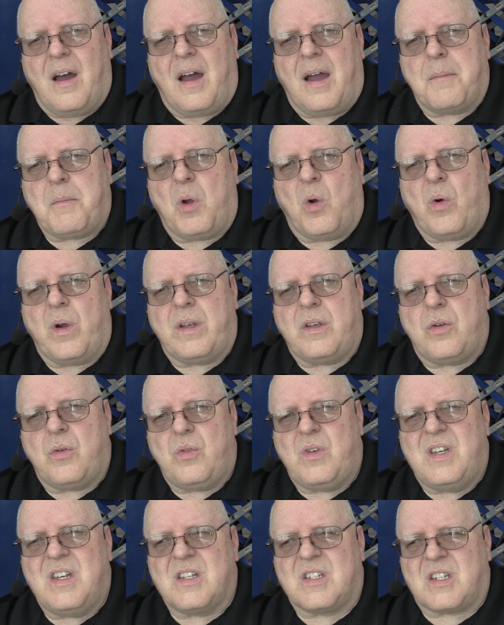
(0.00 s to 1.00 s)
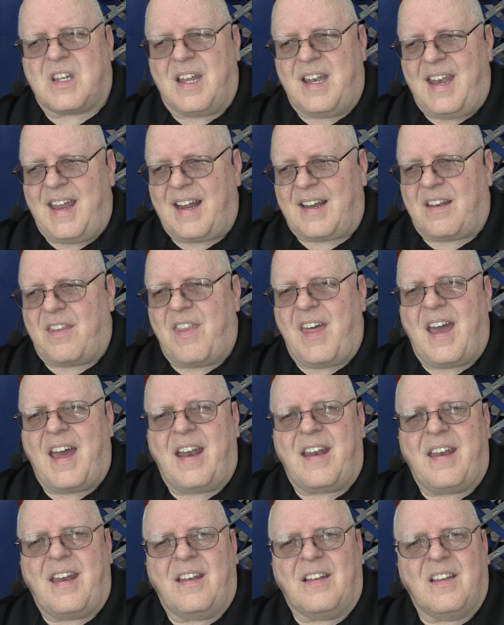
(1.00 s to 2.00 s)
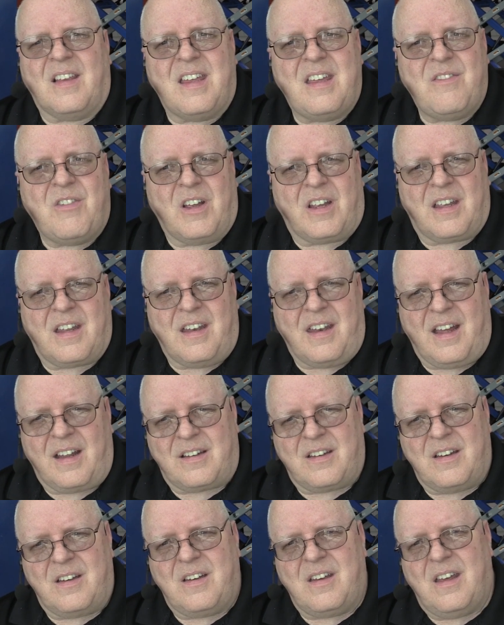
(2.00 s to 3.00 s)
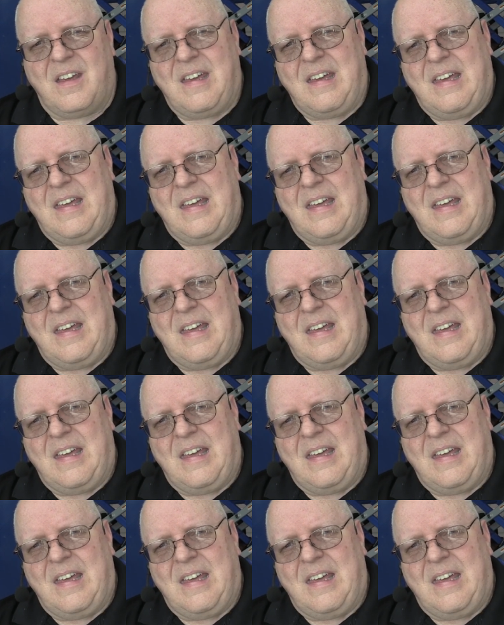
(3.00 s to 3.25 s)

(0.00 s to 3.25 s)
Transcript: I'm going to disconnect that and leave it connected